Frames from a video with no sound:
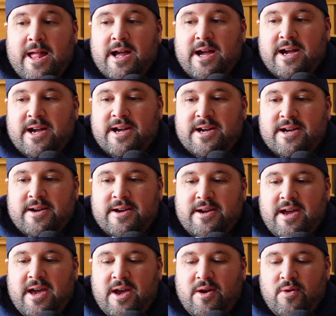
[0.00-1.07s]

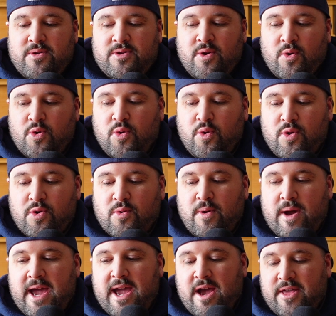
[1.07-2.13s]
no cooler
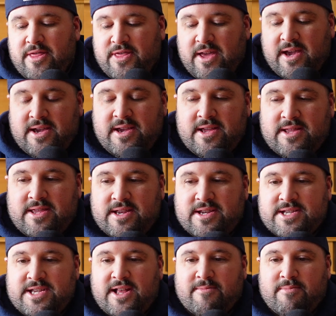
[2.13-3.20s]
way, I think, than to
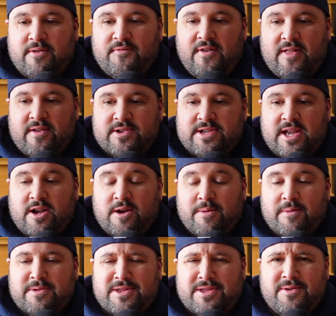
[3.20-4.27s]
celebrate Father's Day coming
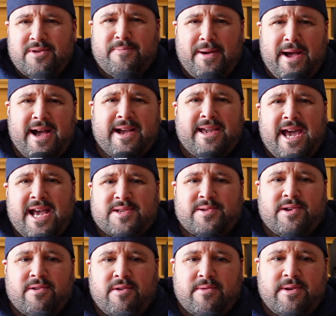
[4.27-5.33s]
up to do a podcast with
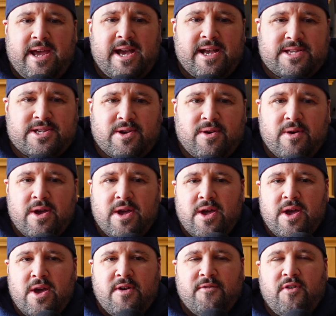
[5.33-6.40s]
your own dad. So
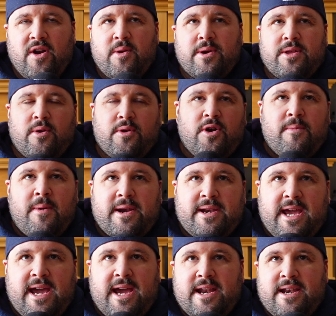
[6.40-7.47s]
for anyone who don't know my
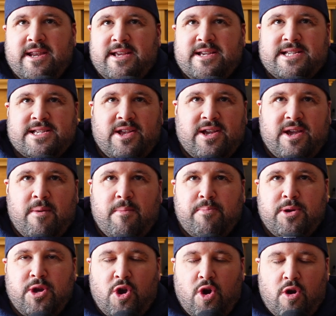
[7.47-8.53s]
dad, he's like a
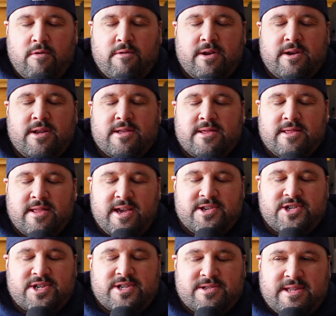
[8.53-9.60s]
Buren
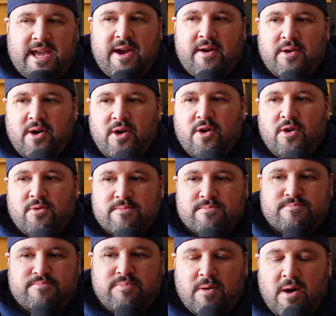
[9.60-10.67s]
legend down home.
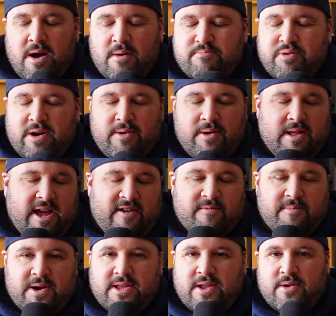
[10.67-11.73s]
Pretty well
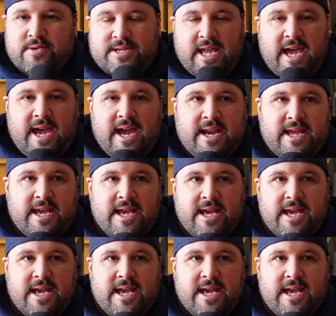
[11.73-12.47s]
everybody knows Dad.